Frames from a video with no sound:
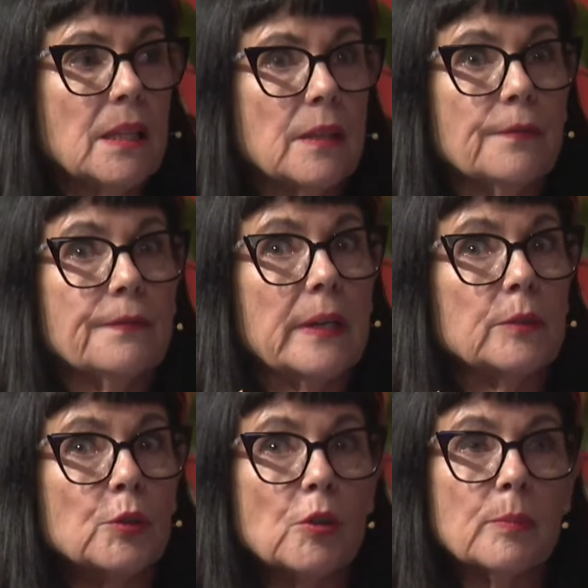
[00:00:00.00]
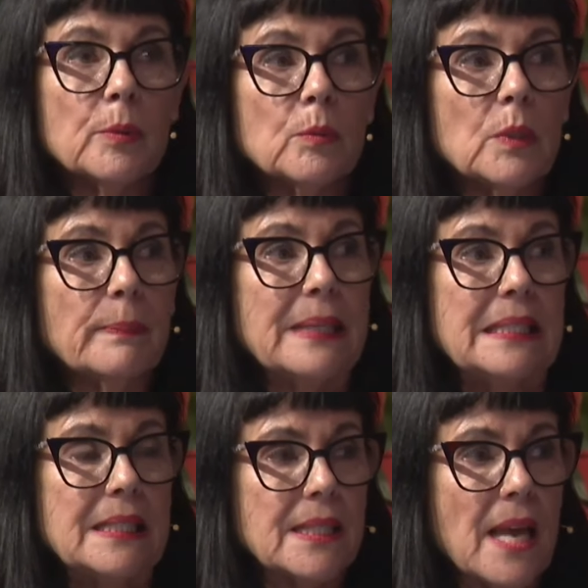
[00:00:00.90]
the vulnerable would be
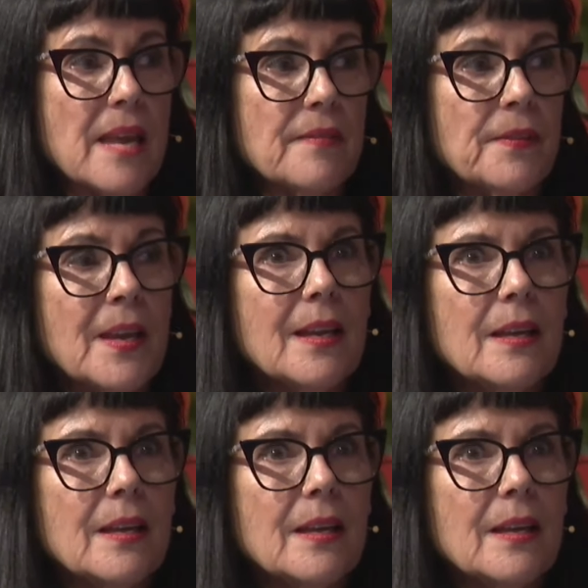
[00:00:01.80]
safe.